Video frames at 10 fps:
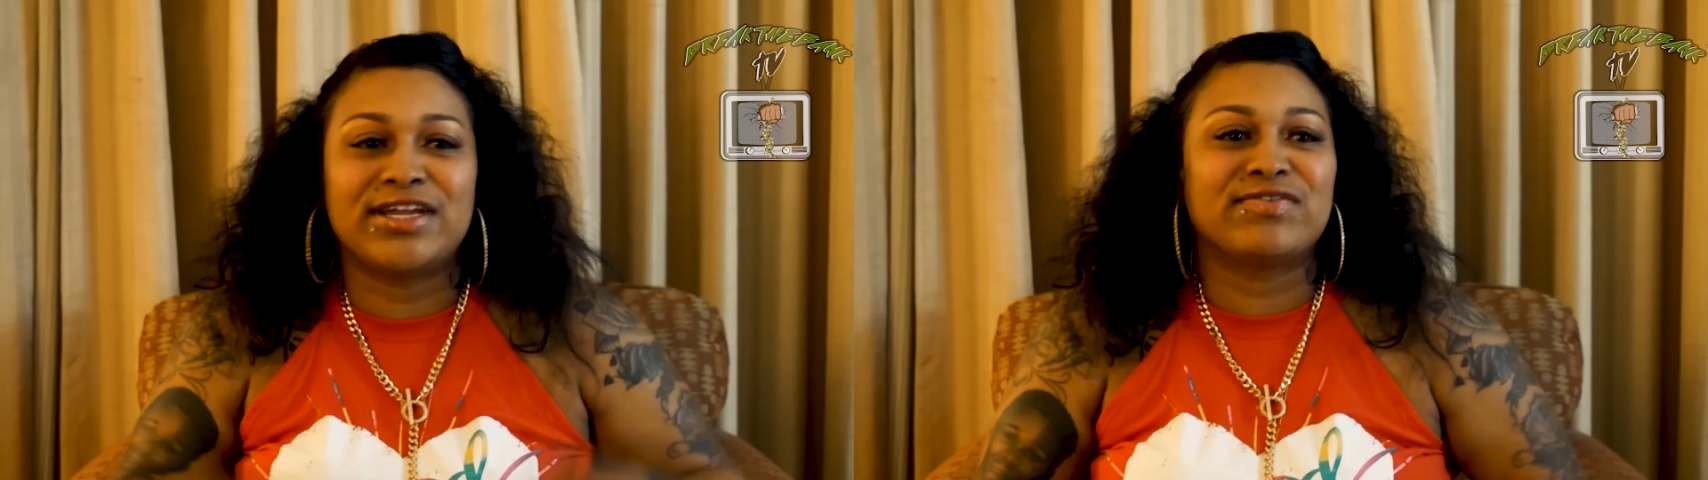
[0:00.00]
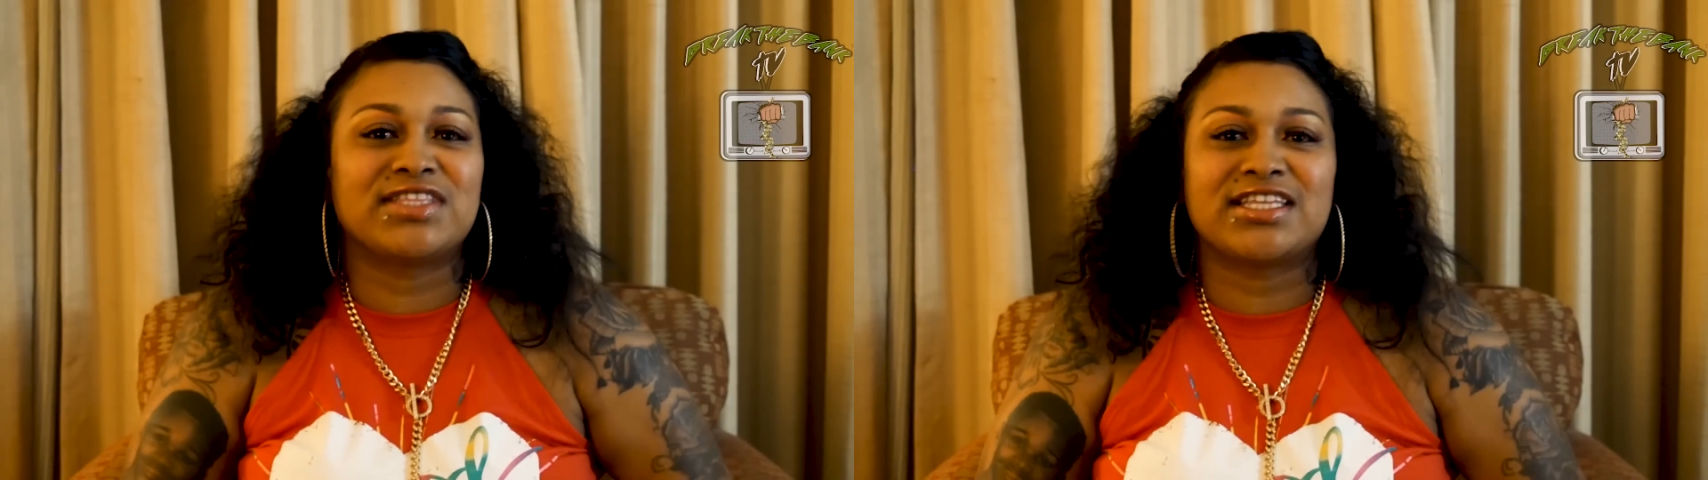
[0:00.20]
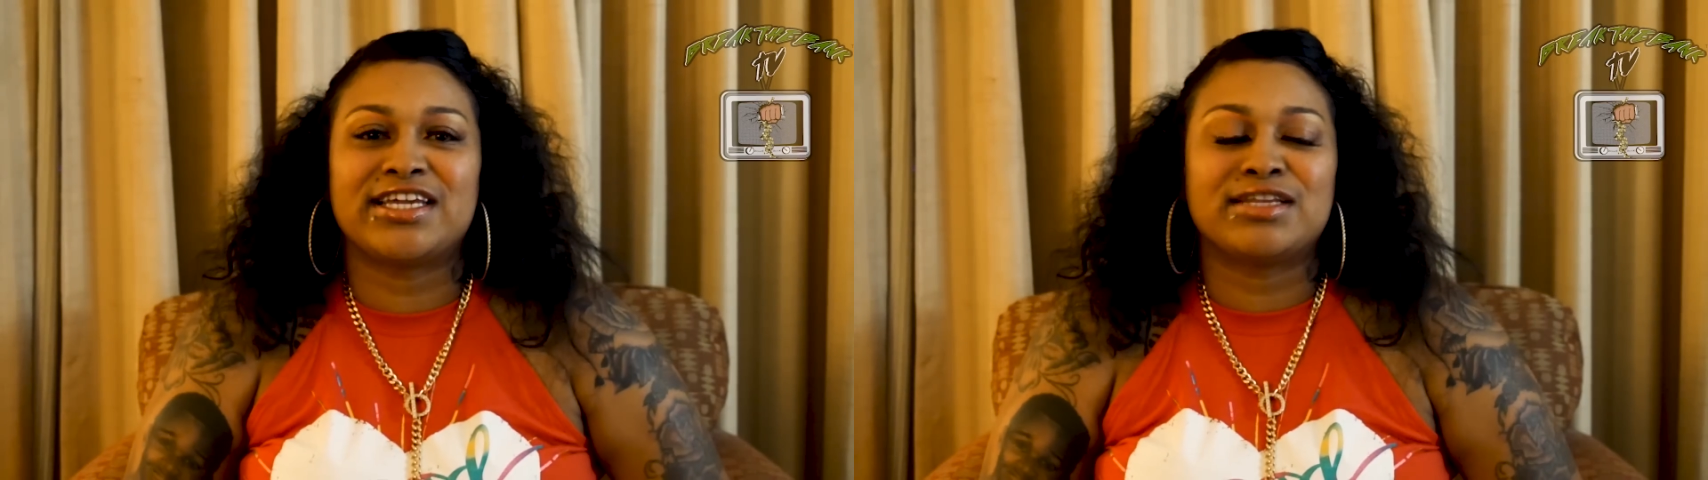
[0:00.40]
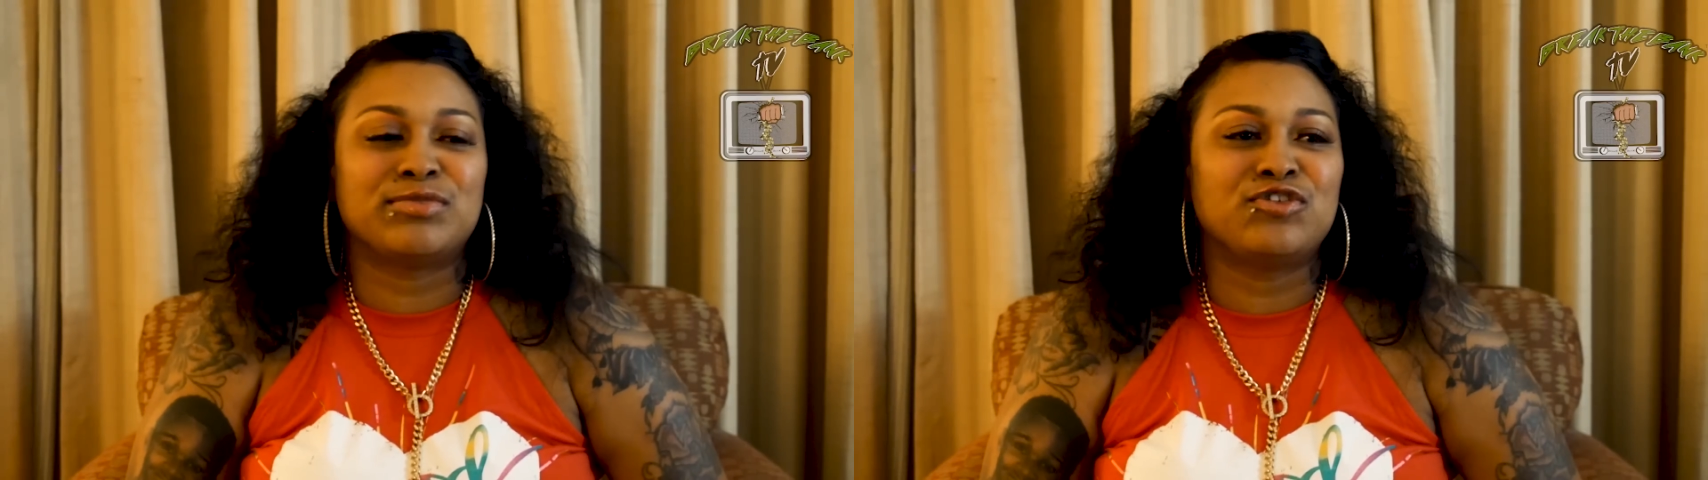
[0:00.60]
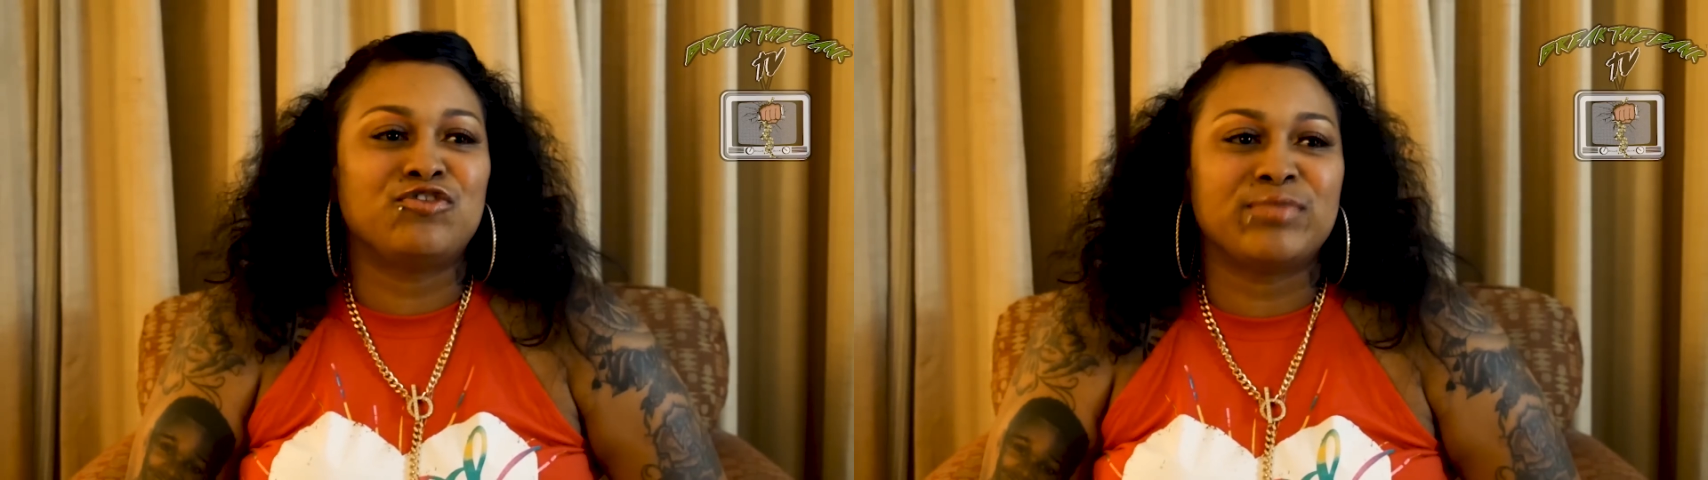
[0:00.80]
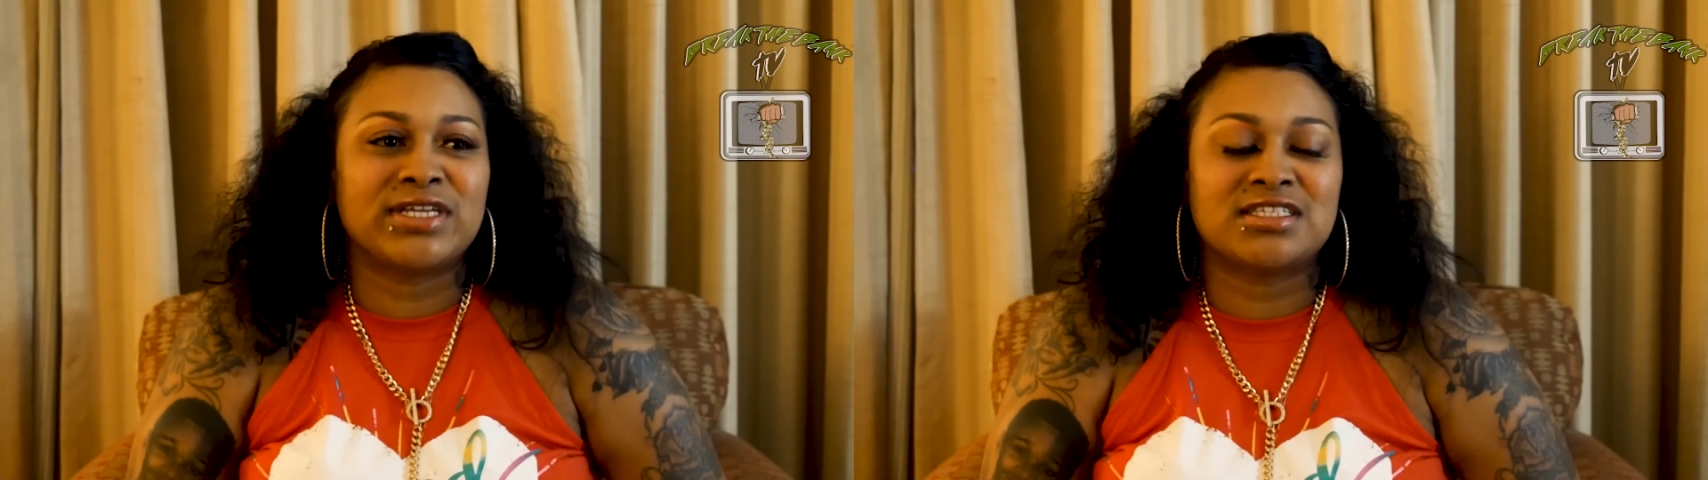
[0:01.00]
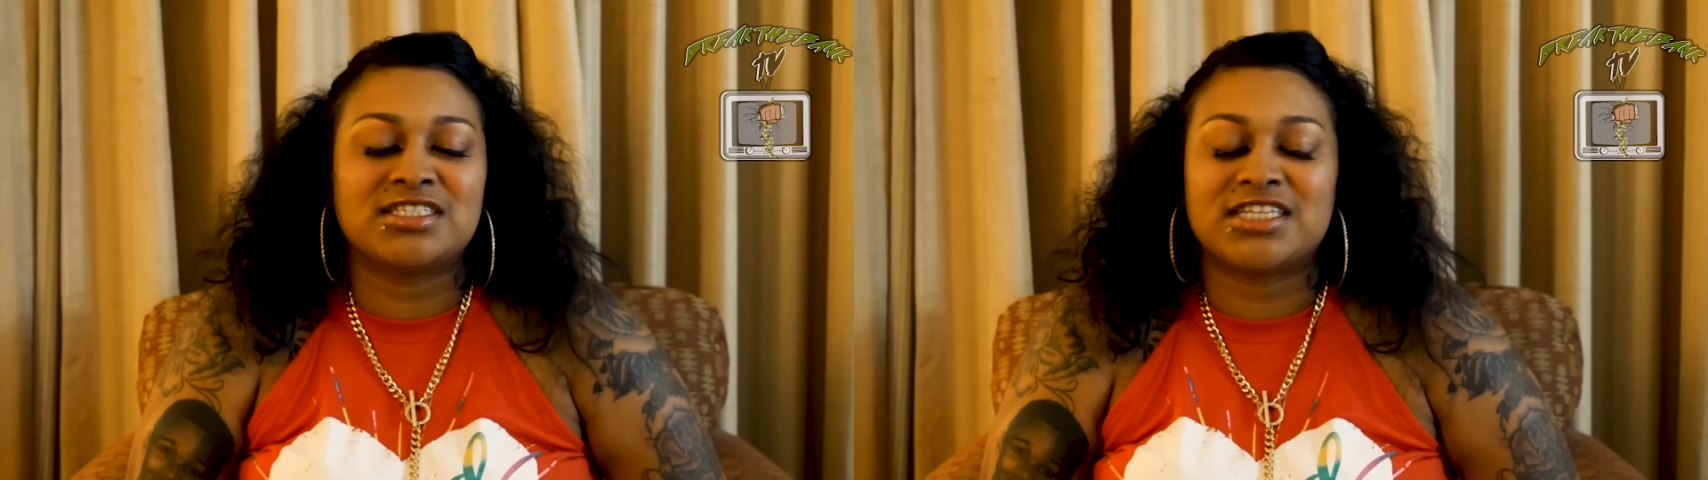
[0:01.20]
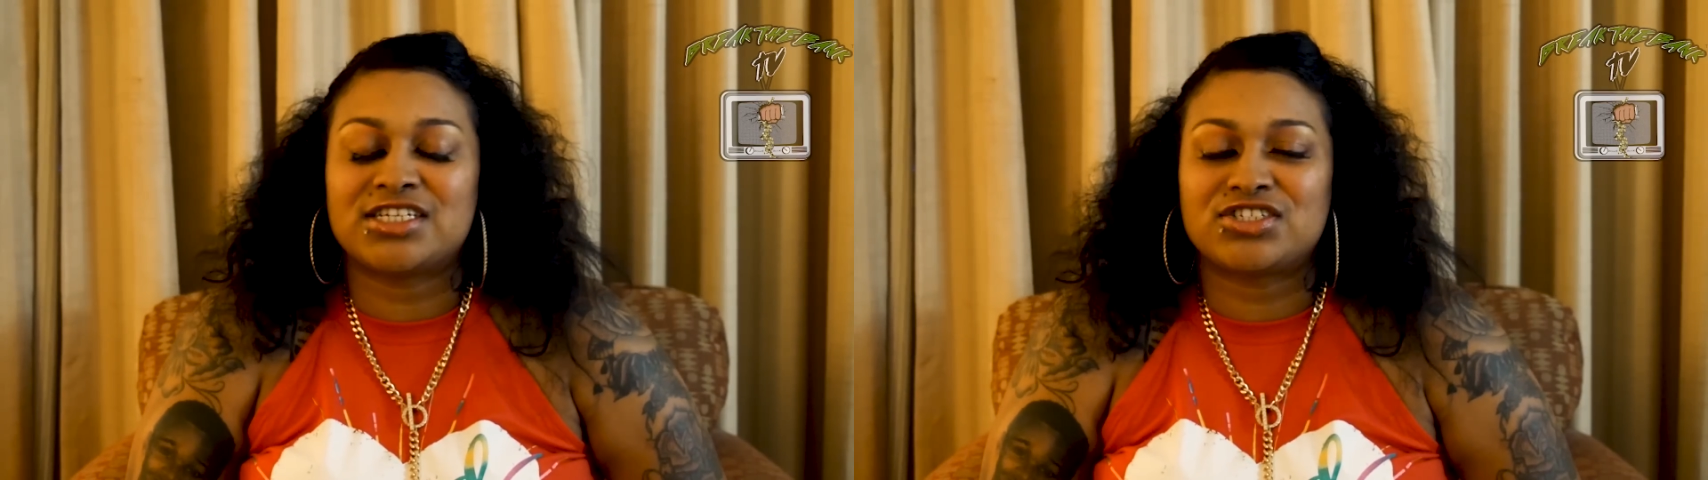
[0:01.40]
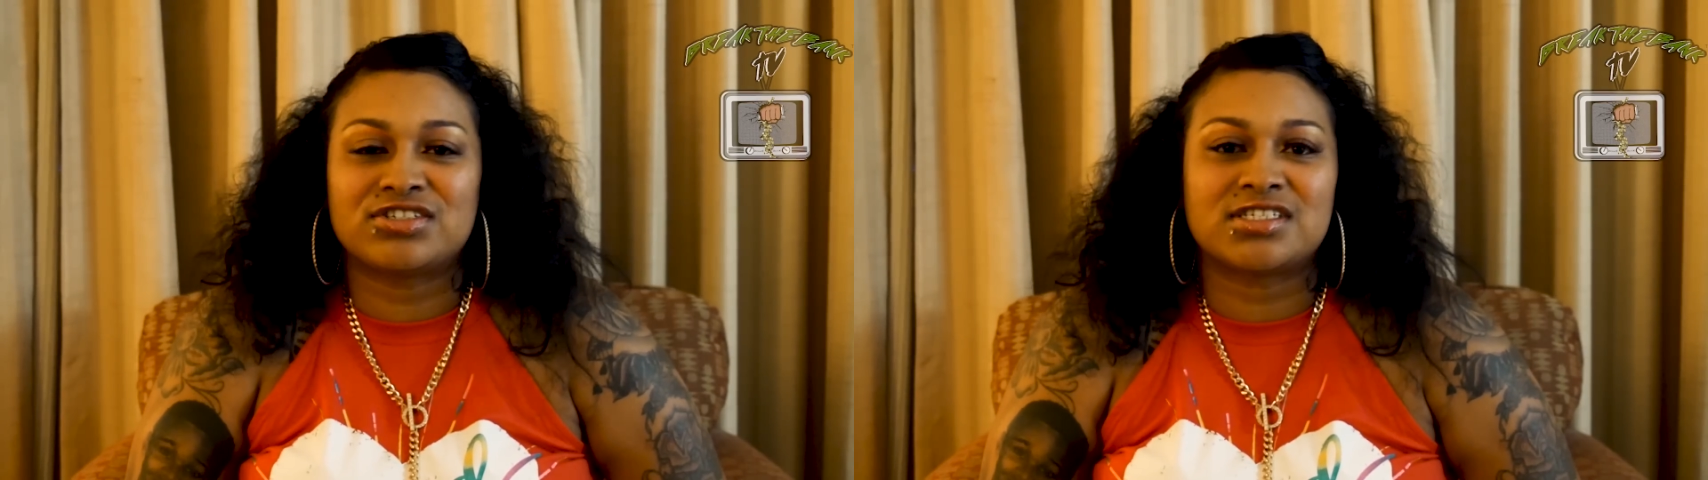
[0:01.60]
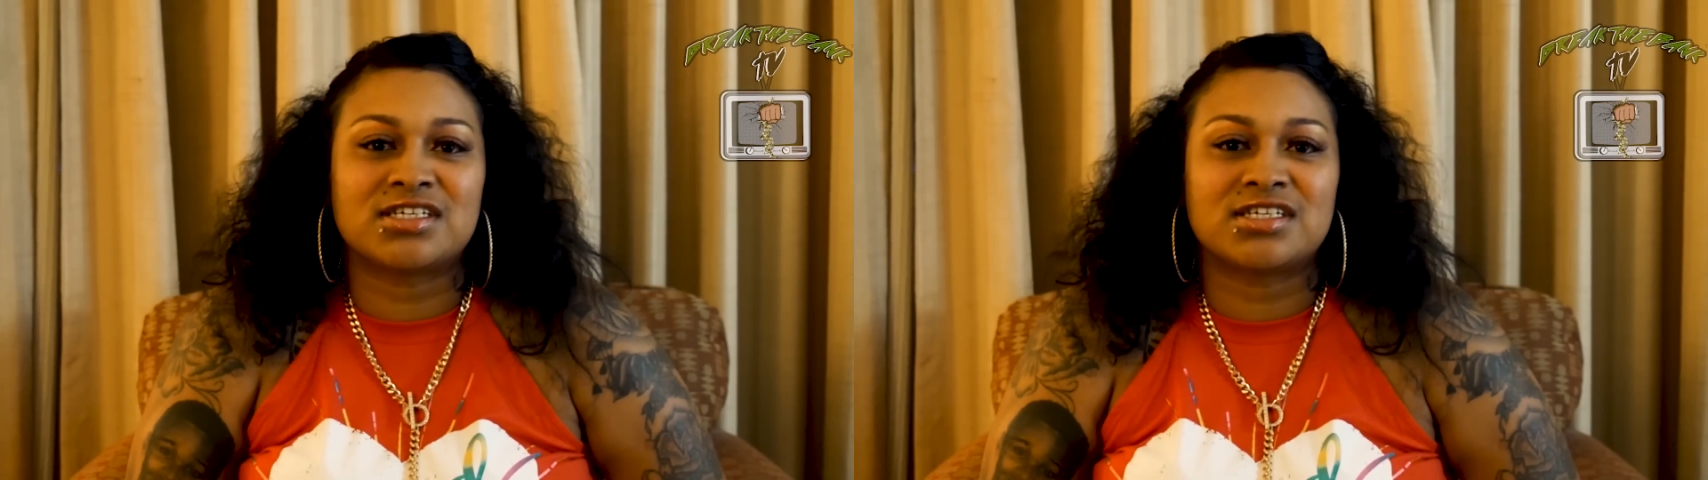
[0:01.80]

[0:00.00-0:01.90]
everything, the movements, the gestures.